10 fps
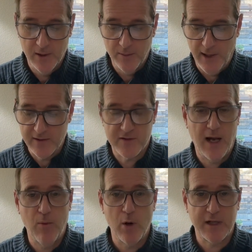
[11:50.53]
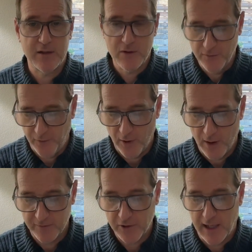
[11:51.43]
right? So I won't get too far
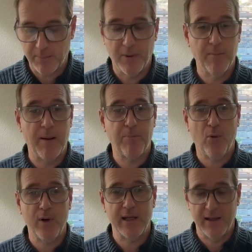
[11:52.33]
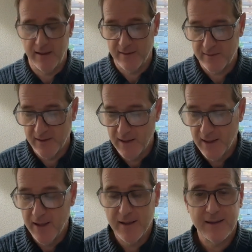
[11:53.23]
off track, but my point is
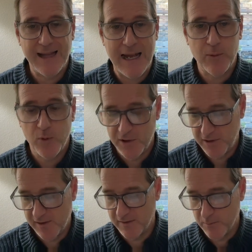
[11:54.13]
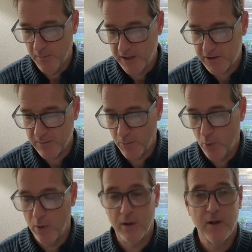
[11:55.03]
language is much
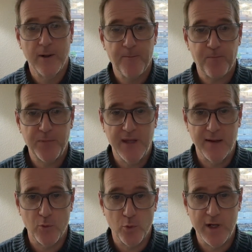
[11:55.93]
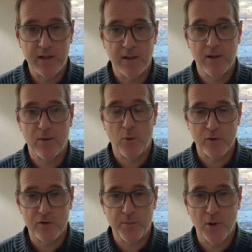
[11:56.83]
more than written or
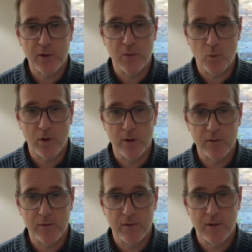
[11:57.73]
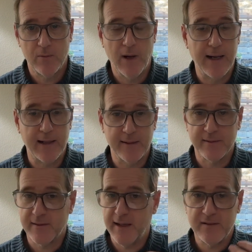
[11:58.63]
spoken words, right?
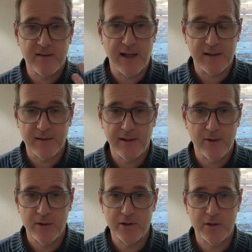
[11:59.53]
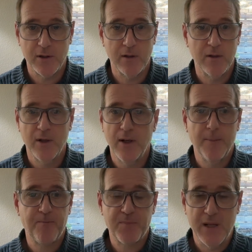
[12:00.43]
And things like literature
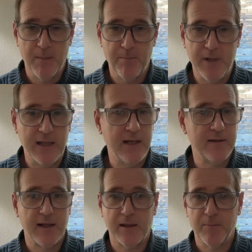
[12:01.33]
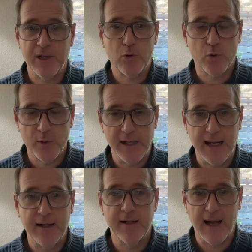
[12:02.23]
and meaning, they can be
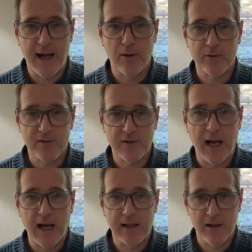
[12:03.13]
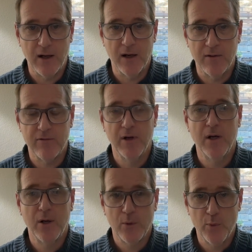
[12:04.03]
created outside of
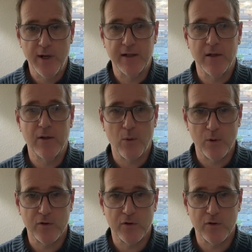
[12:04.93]
written or